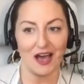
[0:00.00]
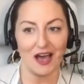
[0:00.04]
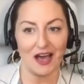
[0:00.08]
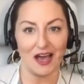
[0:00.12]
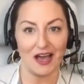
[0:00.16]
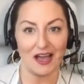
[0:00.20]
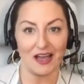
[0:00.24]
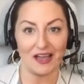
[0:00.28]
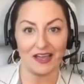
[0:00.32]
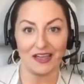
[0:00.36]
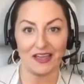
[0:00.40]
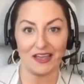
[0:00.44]

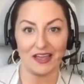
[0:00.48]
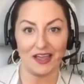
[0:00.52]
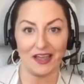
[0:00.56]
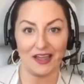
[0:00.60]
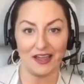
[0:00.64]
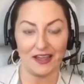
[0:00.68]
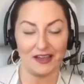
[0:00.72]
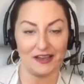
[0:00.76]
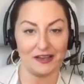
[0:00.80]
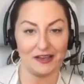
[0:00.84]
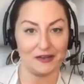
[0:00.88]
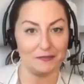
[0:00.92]
I
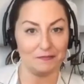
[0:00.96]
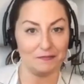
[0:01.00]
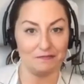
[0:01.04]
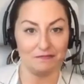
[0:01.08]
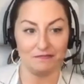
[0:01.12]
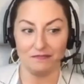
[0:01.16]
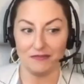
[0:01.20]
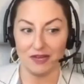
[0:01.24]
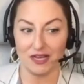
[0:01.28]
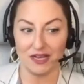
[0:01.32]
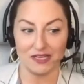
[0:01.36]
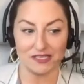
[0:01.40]

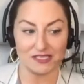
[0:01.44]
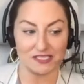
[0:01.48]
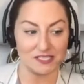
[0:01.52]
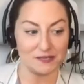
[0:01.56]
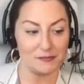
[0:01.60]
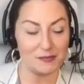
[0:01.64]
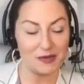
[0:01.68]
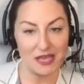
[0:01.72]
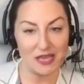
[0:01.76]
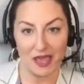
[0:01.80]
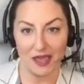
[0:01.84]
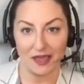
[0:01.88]
am a
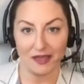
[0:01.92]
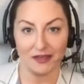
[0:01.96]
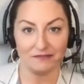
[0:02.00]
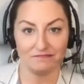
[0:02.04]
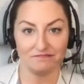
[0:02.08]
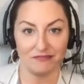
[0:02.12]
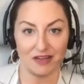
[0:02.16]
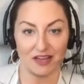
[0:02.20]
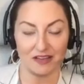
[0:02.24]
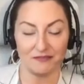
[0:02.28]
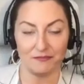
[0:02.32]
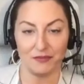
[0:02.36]

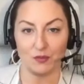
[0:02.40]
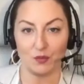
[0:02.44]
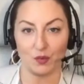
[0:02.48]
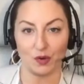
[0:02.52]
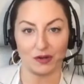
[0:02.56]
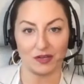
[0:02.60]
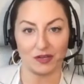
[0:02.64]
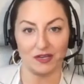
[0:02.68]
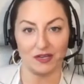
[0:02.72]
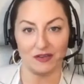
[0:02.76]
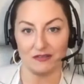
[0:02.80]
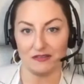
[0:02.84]
CPA. I've been
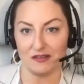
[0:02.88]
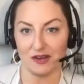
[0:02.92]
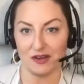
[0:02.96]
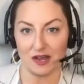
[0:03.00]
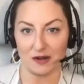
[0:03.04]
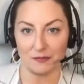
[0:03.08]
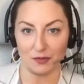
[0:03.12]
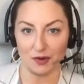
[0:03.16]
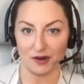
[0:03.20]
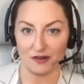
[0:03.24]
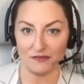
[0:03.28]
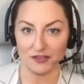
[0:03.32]
working in the
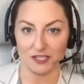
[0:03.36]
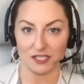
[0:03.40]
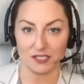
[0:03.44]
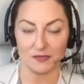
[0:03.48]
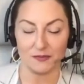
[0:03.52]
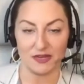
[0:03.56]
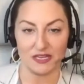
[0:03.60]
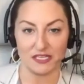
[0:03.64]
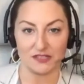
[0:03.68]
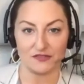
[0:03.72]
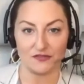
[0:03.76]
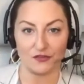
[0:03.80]
nonprofit
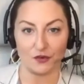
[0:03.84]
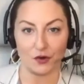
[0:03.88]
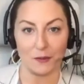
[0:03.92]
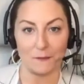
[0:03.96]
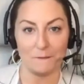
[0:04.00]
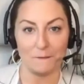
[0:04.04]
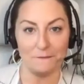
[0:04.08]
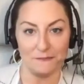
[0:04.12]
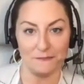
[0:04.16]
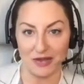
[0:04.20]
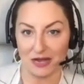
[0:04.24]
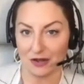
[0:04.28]
space
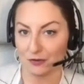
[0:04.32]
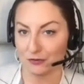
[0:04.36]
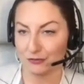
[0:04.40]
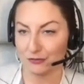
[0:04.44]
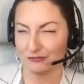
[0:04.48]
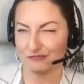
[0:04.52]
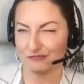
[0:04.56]
for about,